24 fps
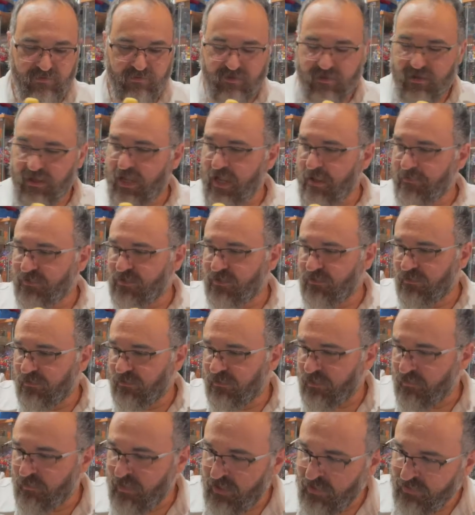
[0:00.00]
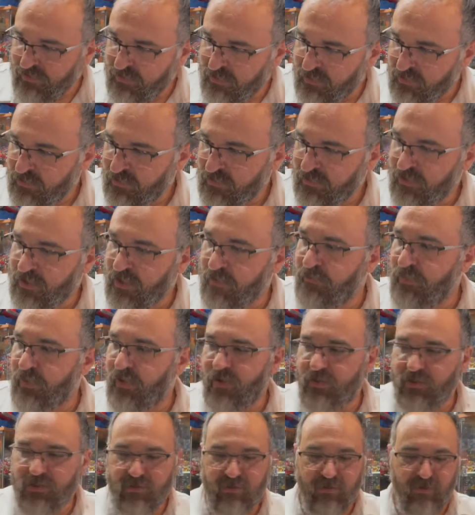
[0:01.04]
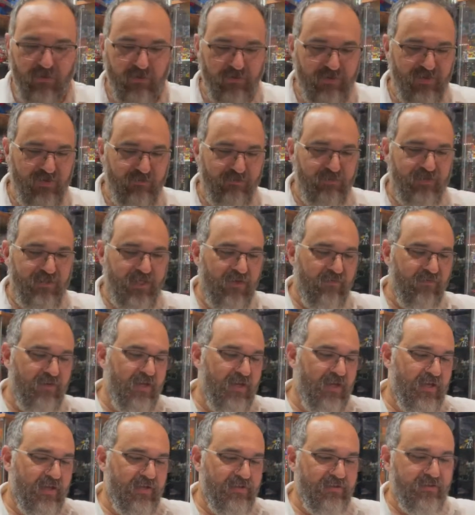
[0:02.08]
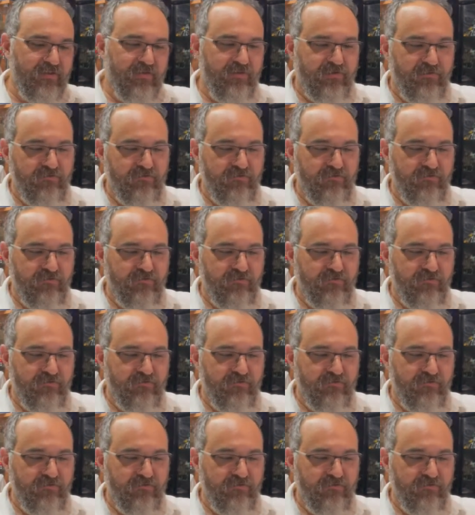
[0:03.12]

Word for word: Absolutely amazing. Compared to the old Super 7 guys,